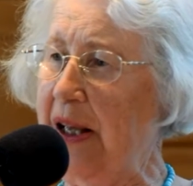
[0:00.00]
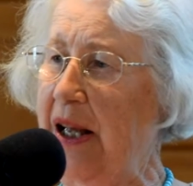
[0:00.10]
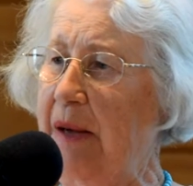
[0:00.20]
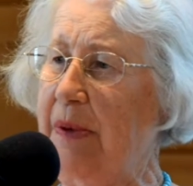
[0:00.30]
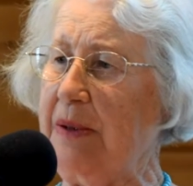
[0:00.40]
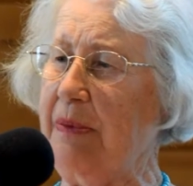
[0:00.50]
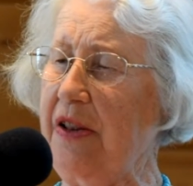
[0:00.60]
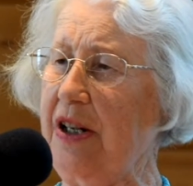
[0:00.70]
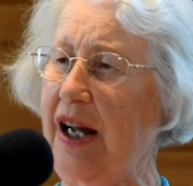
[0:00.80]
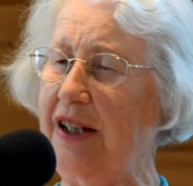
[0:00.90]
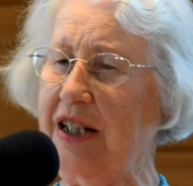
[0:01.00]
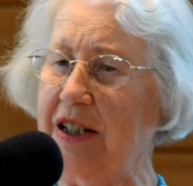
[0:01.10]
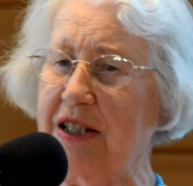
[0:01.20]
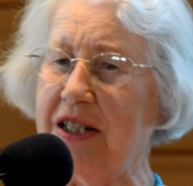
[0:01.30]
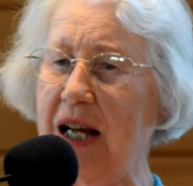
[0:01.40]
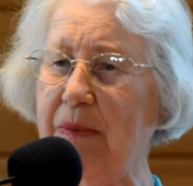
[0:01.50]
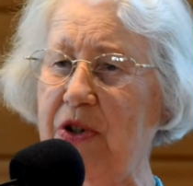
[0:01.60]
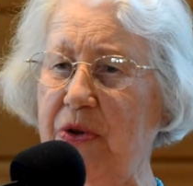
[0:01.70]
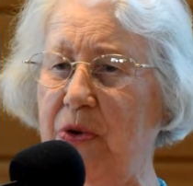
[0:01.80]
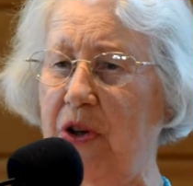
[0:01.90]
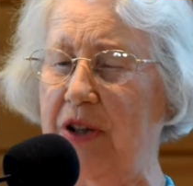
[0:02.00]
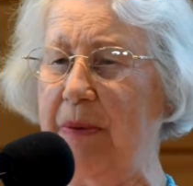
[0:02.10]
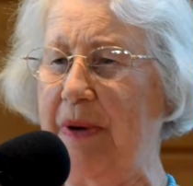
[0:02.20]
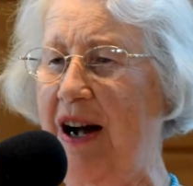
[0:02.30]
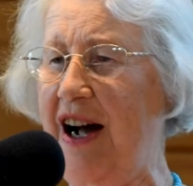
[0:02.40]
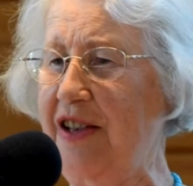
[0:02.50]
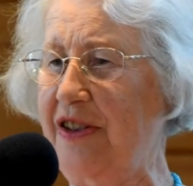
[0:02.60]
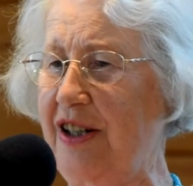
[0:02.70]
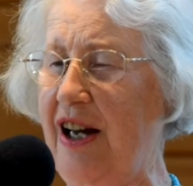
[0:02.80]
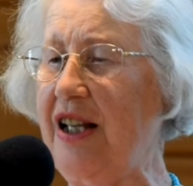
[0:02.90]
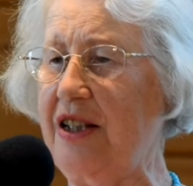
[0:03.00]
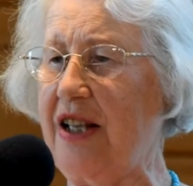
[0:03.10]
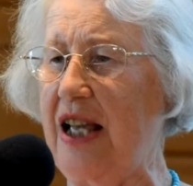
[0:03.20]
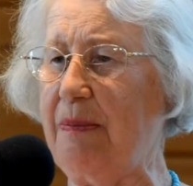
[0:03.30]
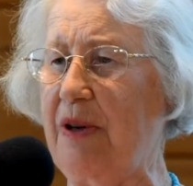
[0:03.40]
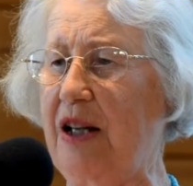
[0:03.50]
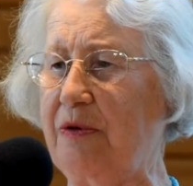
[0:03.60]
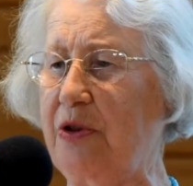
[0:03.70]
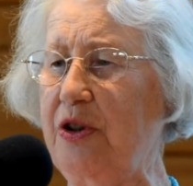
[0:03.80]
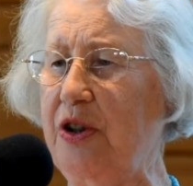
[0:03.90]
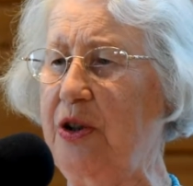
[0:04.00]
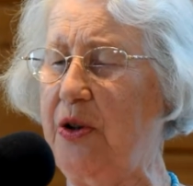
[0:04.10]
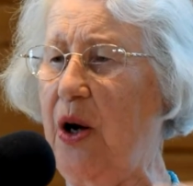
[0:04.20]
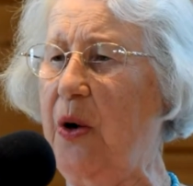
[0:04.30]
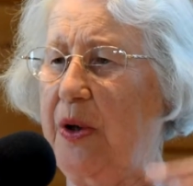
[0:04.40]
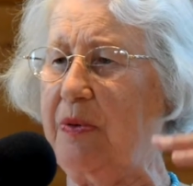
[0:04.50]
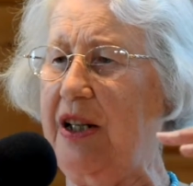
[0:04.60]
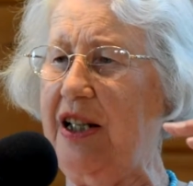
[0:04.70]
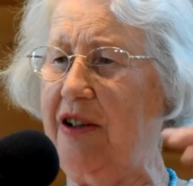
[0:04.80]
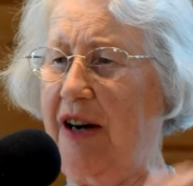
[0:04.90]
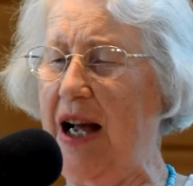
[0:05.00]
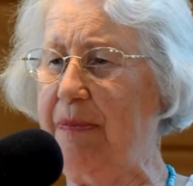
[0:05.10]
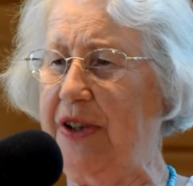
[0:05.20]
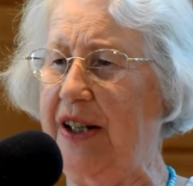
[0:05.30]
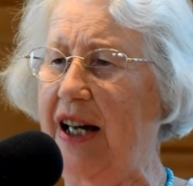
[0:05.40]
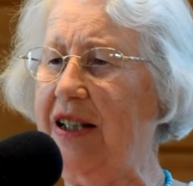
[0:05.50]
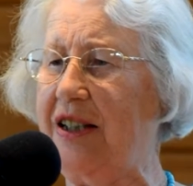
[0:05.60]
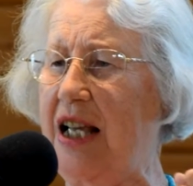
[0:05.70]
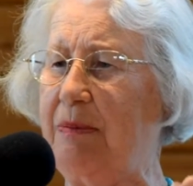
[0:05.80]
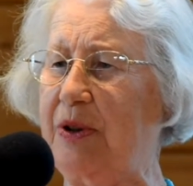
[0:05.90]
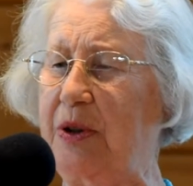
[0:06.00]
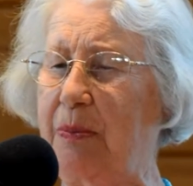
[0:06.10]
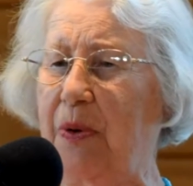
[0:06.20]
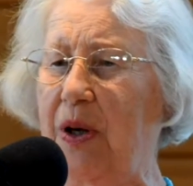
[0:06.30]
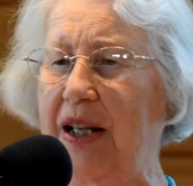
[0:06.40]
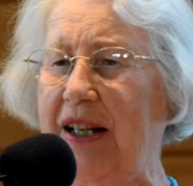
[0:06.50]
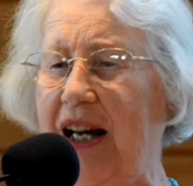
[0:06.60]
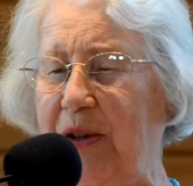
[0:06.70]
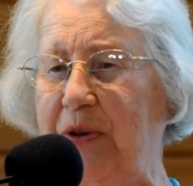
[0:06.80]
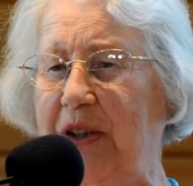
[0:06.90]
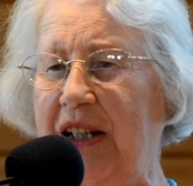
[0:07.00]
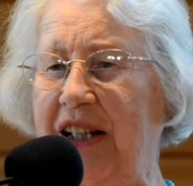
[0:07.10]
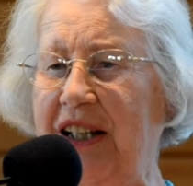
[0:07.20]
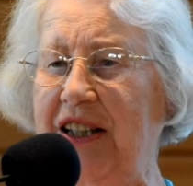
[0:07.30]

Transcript: But Mother had hidden some jewelry behind the night table, and wouldn't you know it, when he grabbed the night table to pull it out,